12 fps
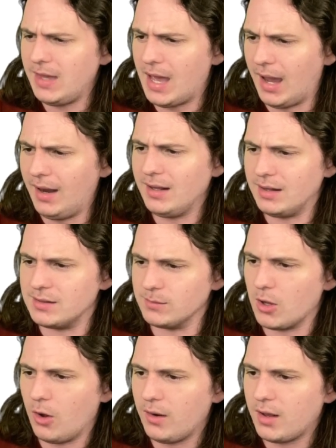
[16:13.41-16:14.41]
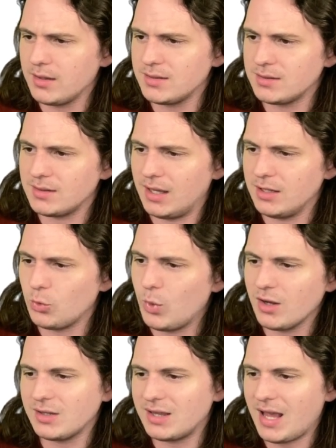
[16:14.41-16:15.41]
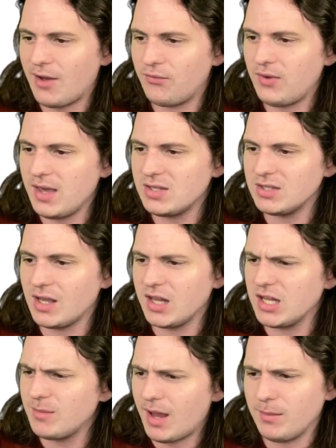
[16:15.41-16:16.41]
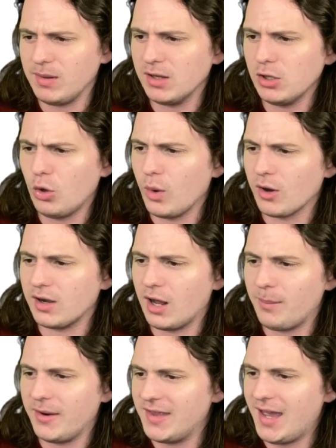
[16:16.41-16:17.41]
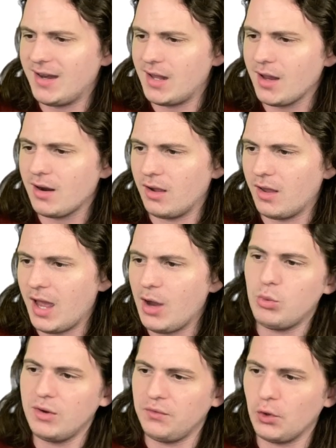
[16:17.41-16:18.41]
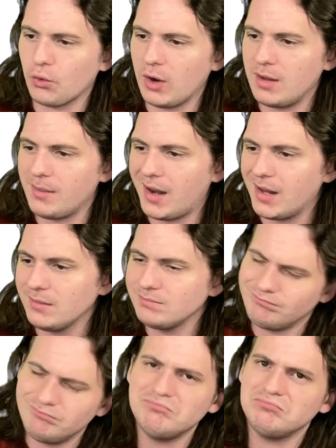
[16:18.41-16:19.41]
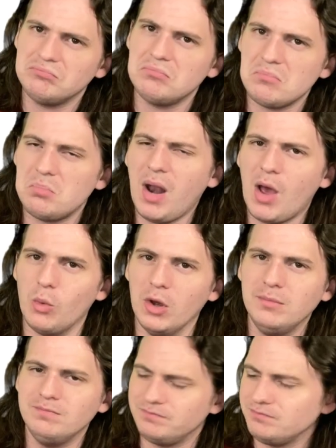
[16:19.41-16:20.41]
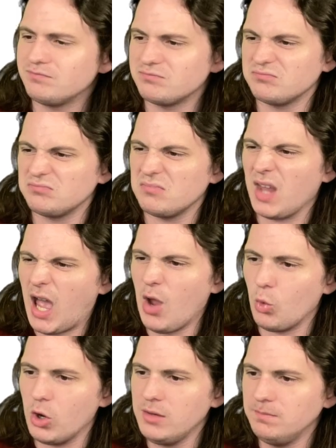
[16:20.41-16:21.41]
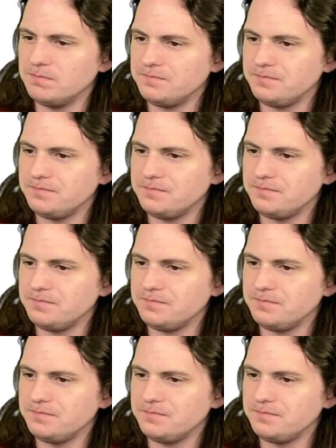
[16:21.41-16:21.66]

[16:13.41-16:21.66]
yeah, I'd eat some coconuts. It's weird that they have faces on them. I'd be a little weirded out by that. Not gonna lie, I wouldn't feel great about it, but I would. I would.